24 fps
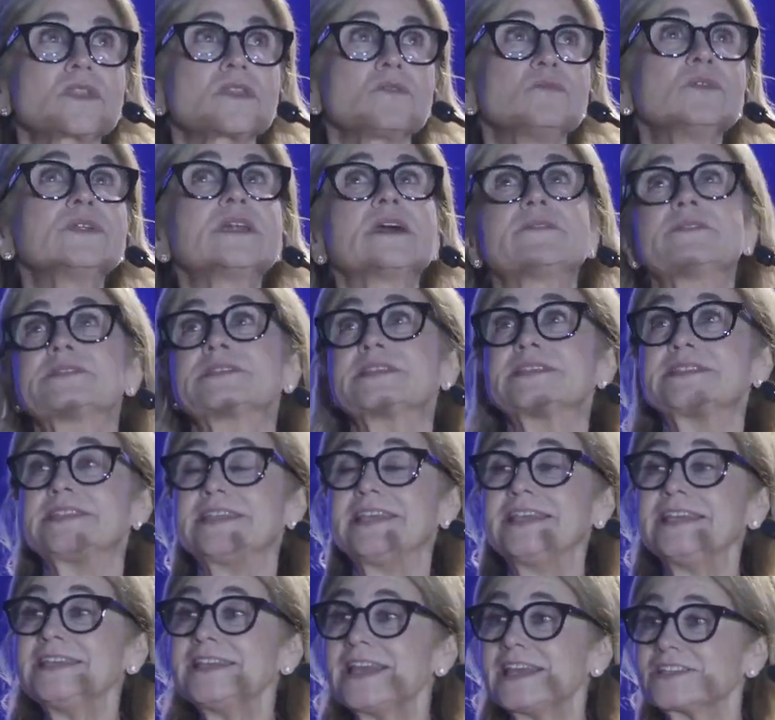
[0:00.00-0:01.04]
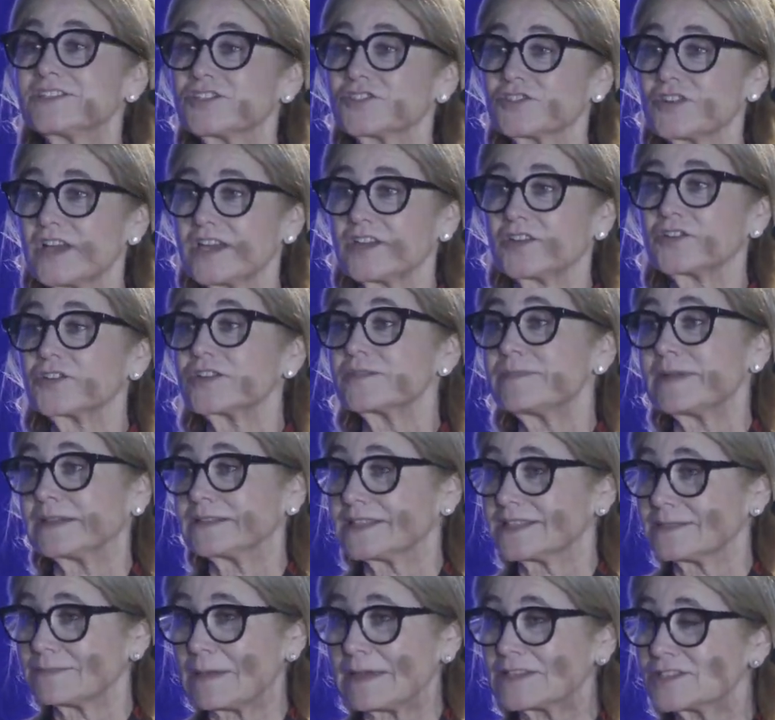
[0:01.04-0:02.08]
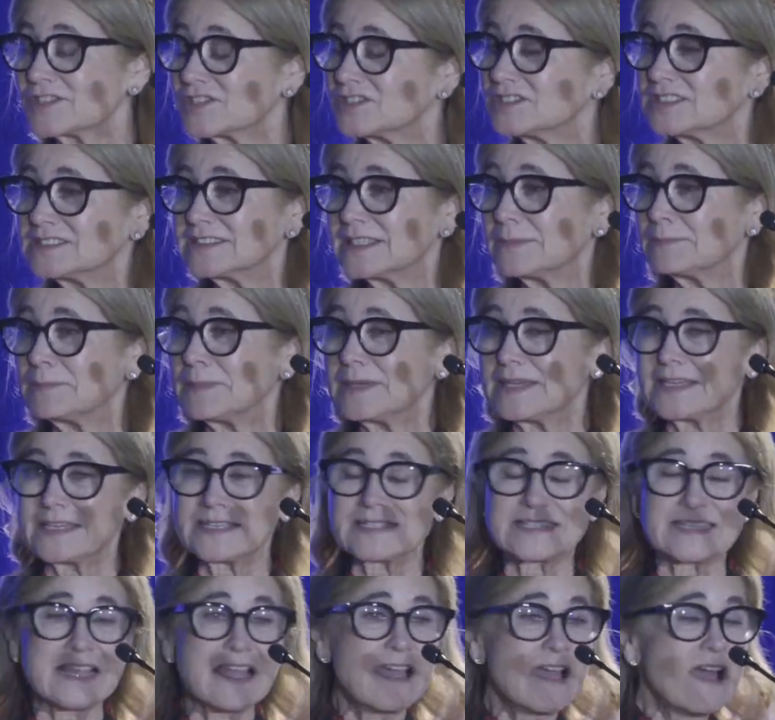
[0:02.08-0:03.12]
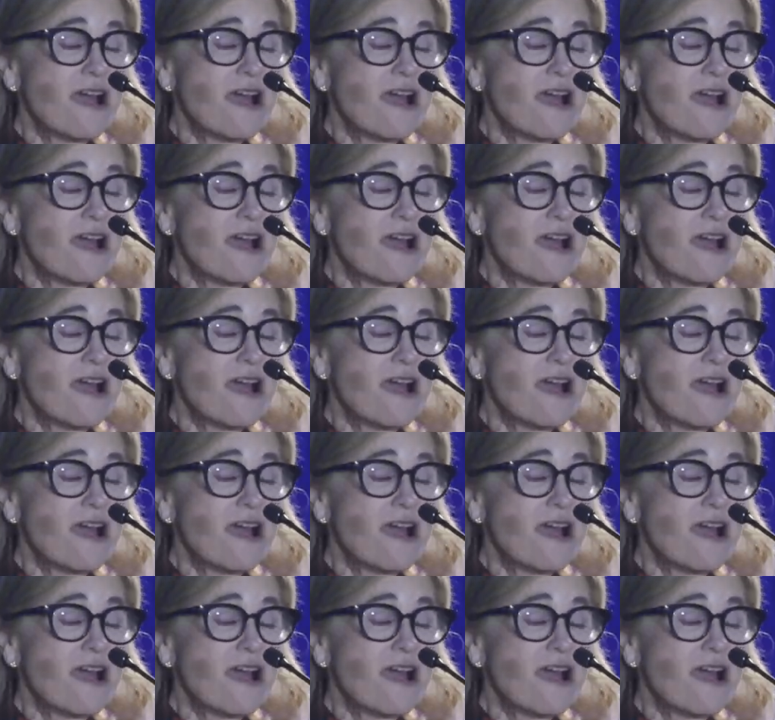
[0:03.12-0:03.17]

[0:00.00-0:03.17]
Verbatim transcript: when I was a teenager, I heard about Special Olympics.